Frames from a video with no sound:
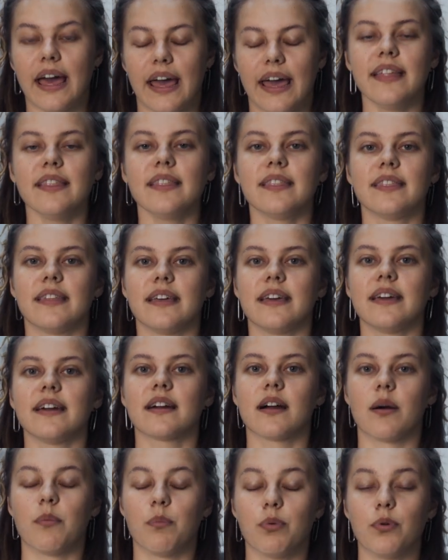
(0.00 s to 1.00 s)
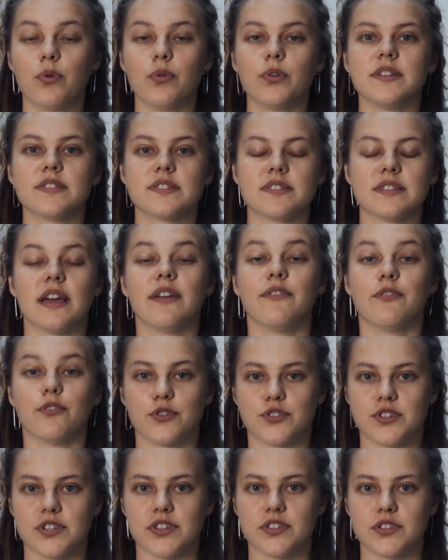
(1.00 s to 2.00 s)
And the components
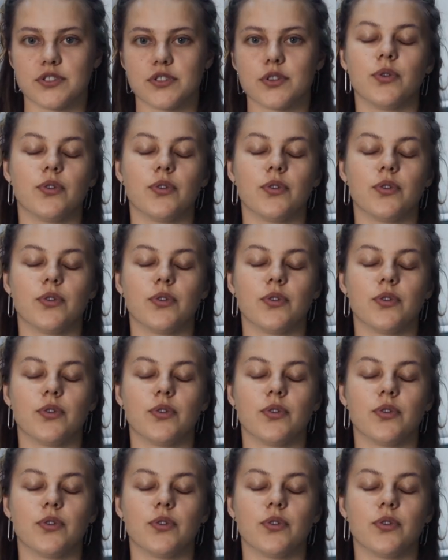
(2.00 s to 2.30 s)
diversity, so